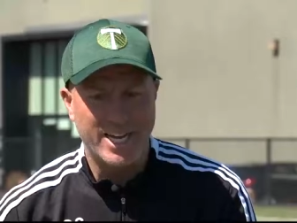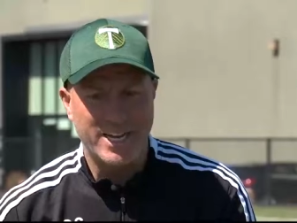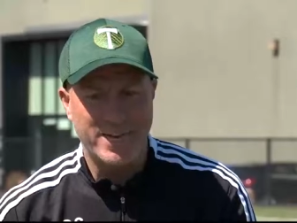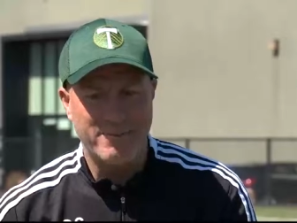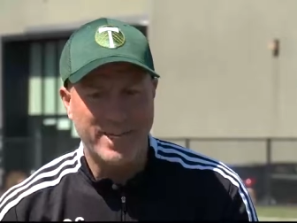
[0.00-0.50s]

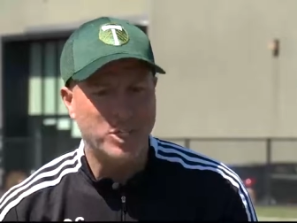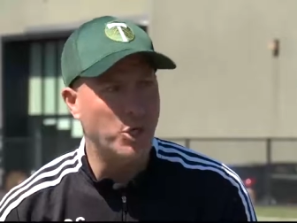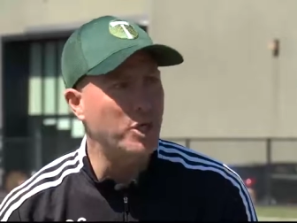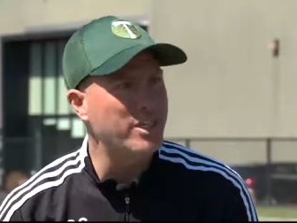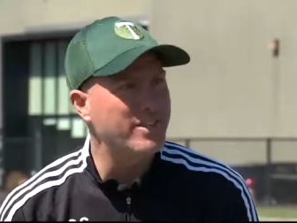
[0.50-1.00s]
uh, my
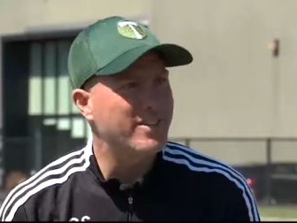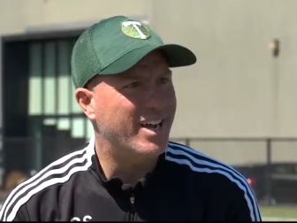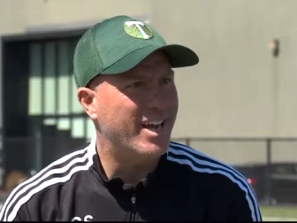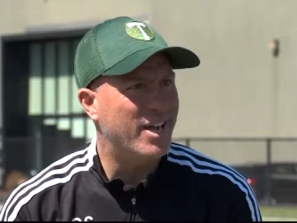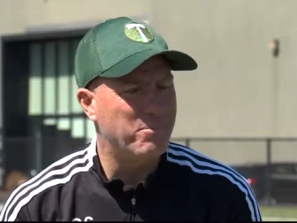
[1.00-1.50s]
dirt,
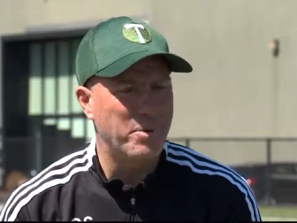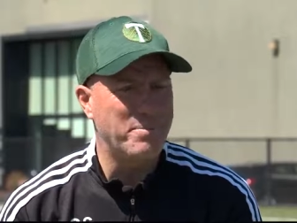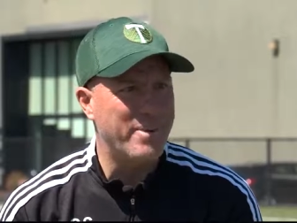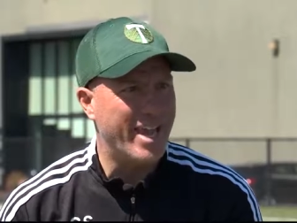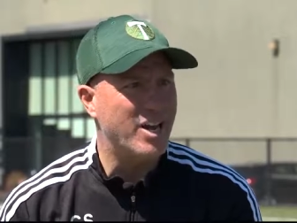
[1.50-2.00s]
uh,
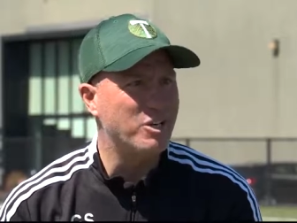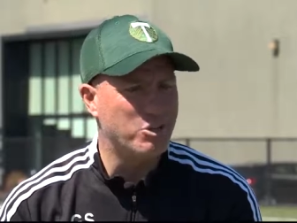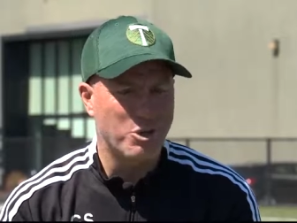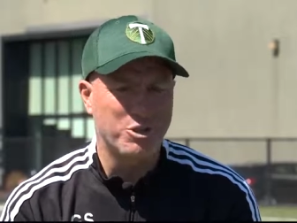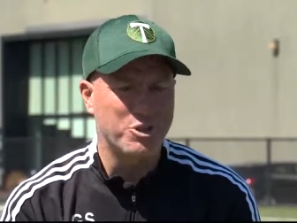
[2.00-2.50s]

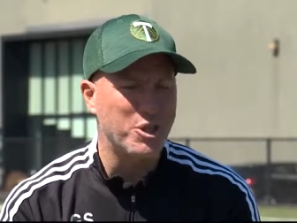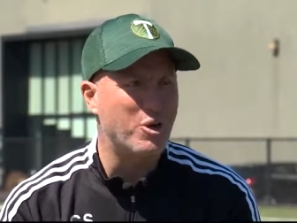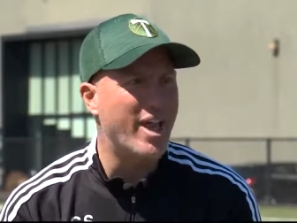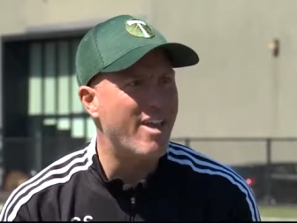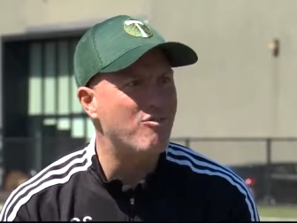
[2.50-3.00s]
just, you
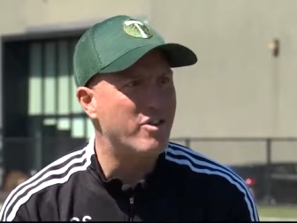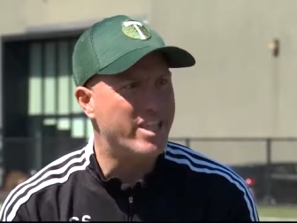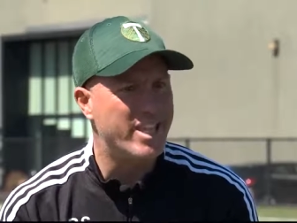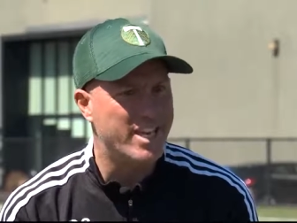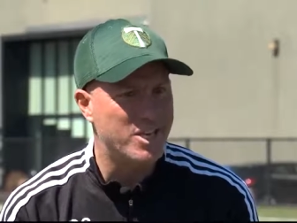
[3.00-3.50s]
know,
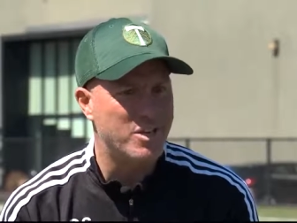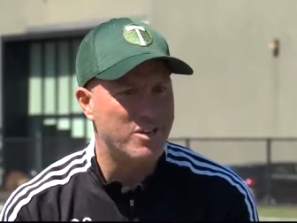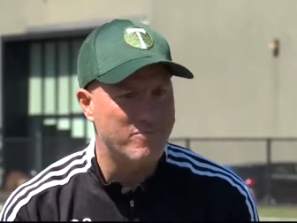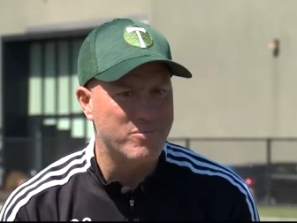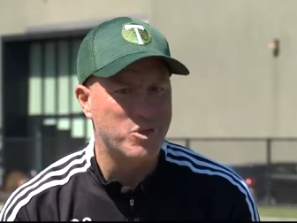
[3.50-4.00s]

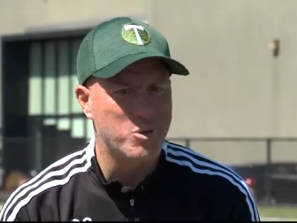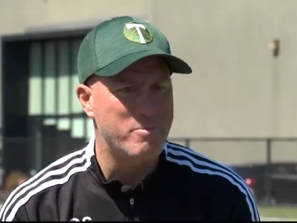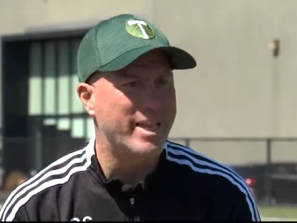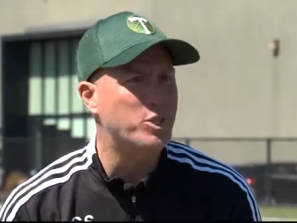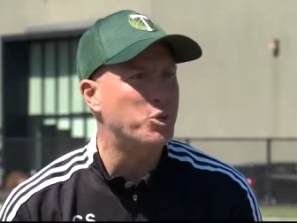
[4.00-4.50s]
everything to
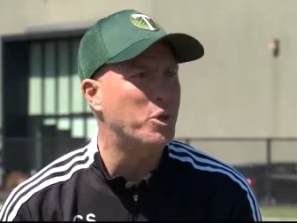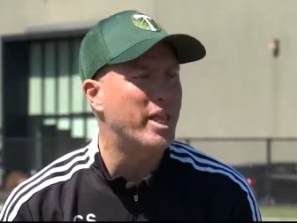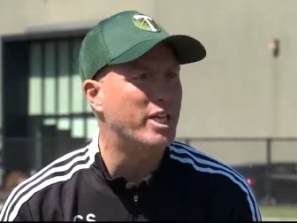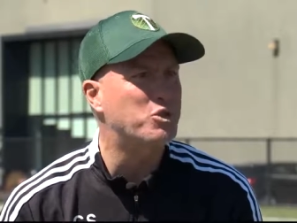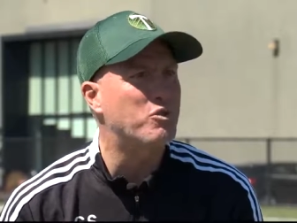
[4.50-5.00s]
make sure
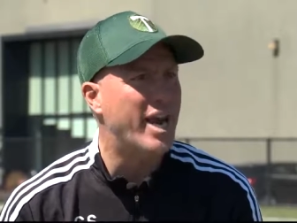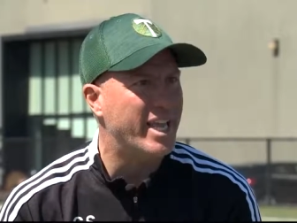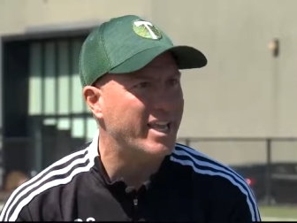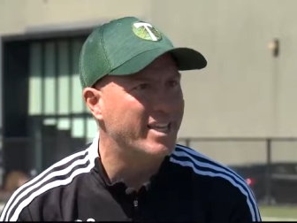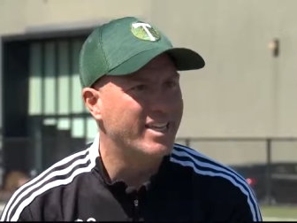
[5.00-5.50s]
that it's
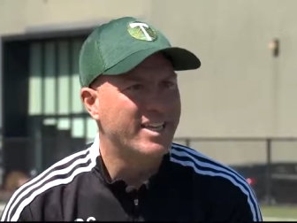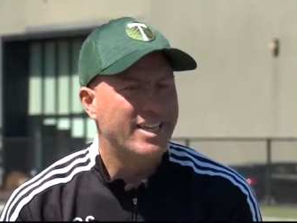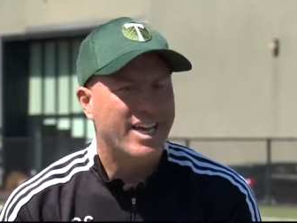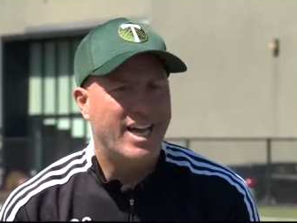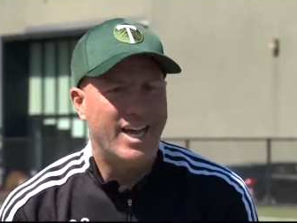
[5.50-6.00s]
ready
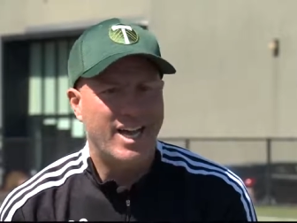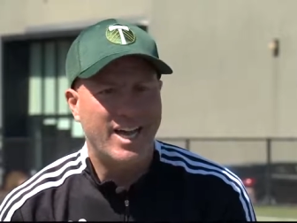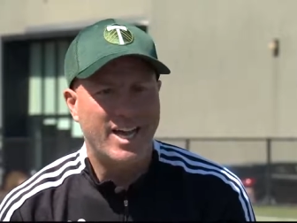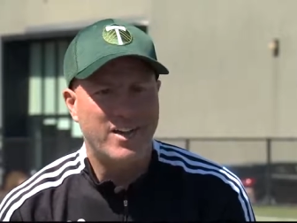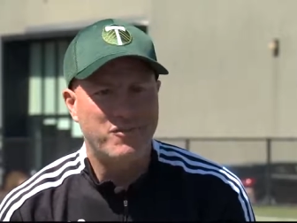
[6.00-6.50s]

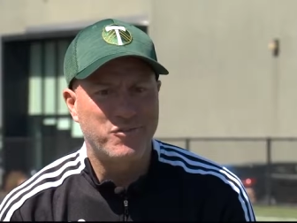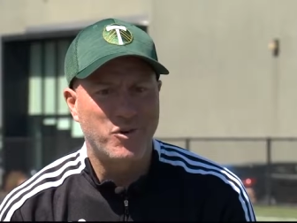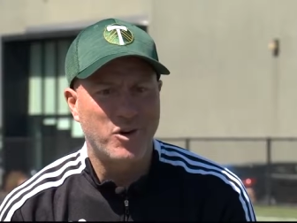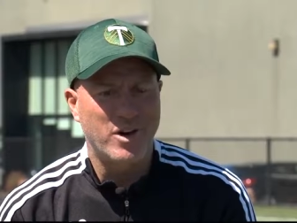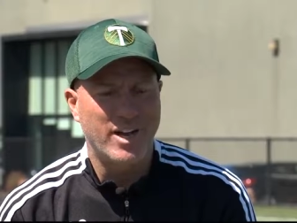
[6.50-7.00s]
uh,
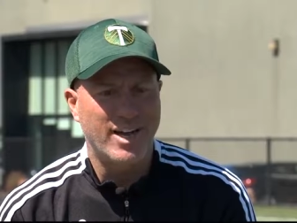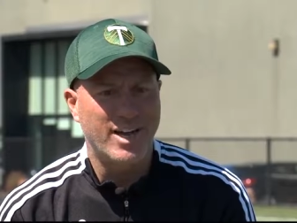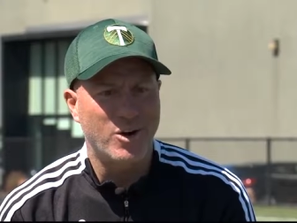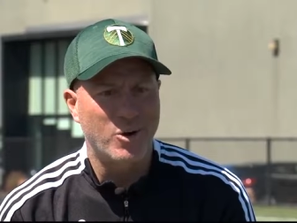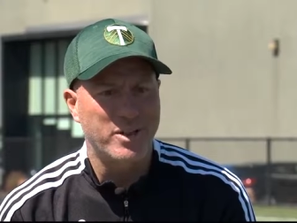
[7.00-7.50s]
for
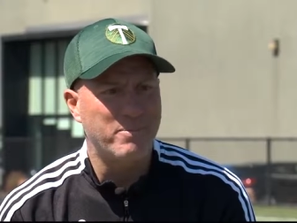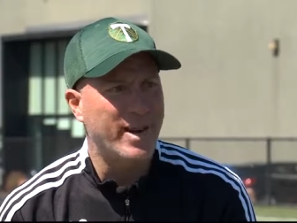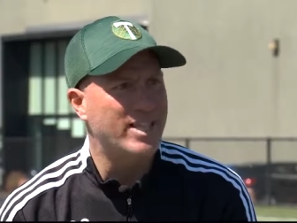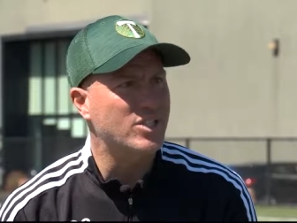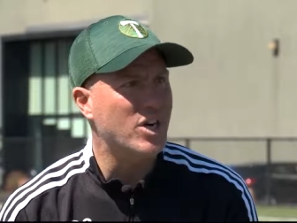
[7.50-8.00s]
uh, all the
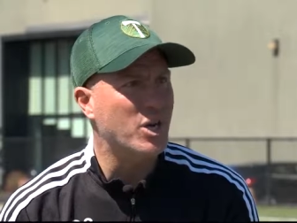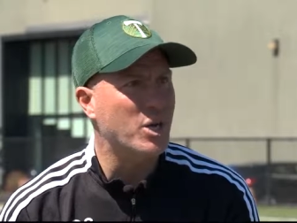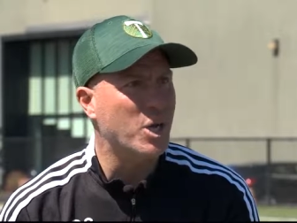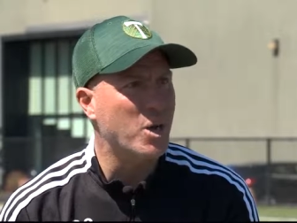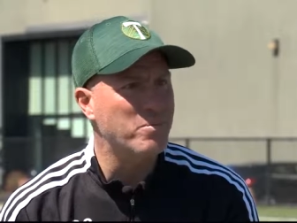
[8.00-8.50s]
plants that are
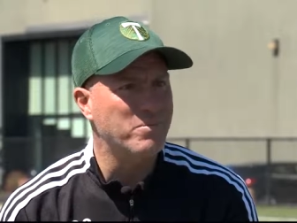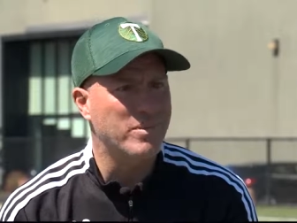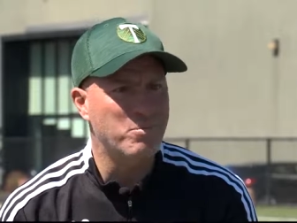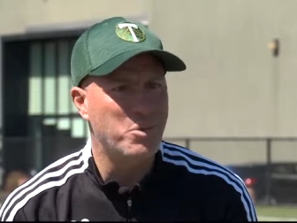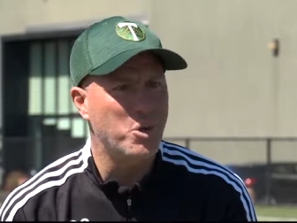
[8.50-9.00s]
gonna come.
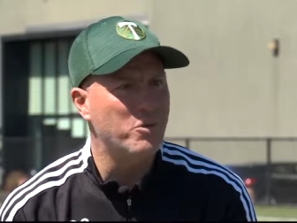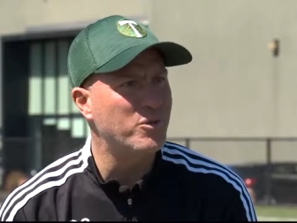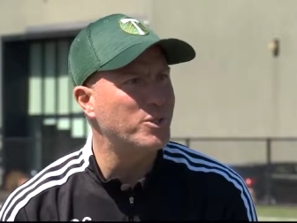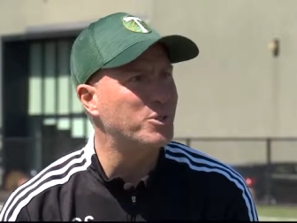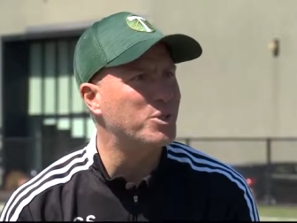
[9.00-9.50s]

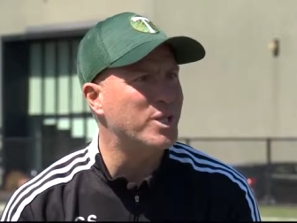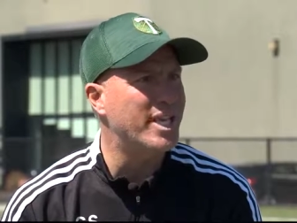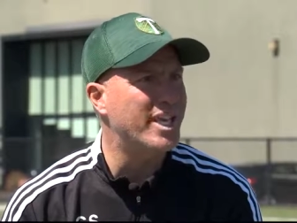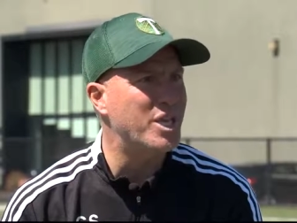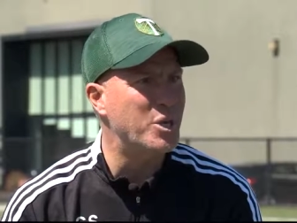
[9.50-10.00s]
Beautiful to
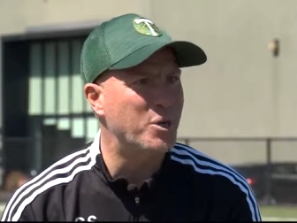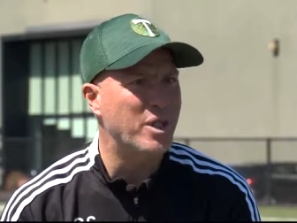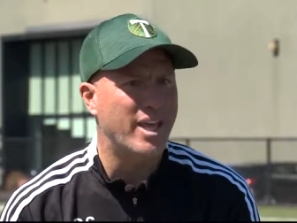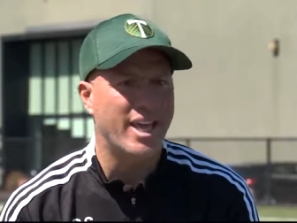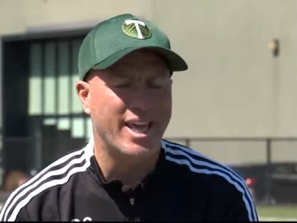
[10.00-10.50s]
see, you
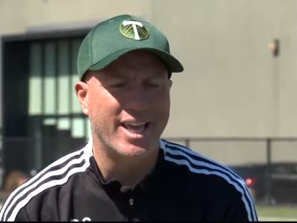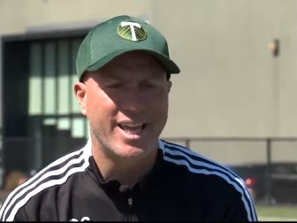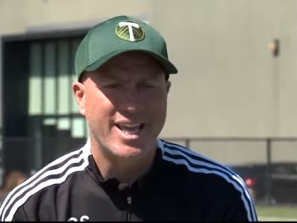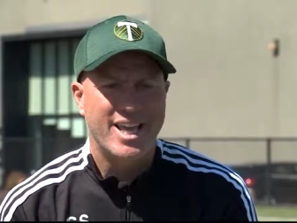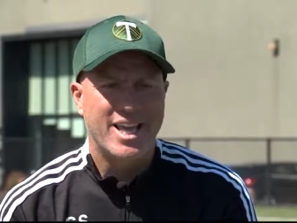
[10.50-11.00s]
know, the,